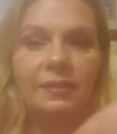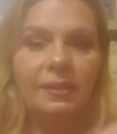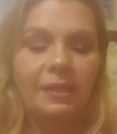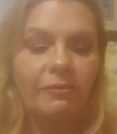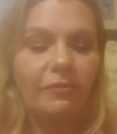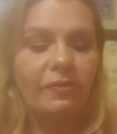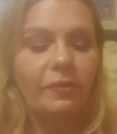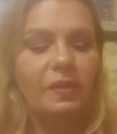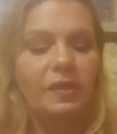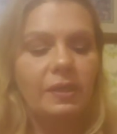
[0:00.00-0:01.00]
it would feel
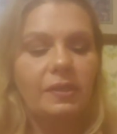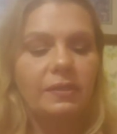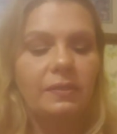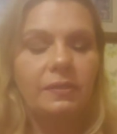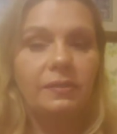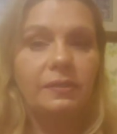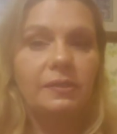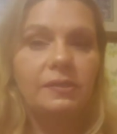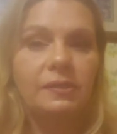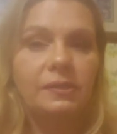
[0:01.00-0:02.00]
good.
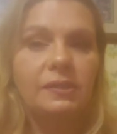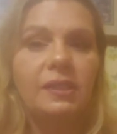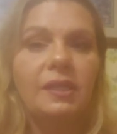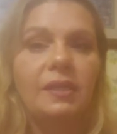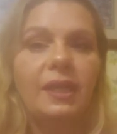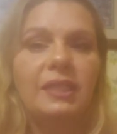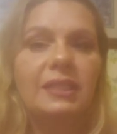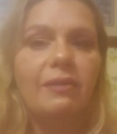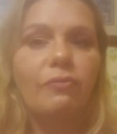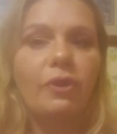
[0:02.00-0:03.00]
Like, it's
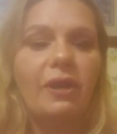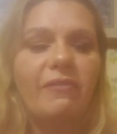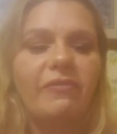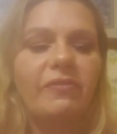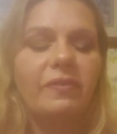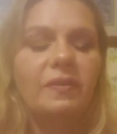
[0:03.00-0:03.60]
not rough.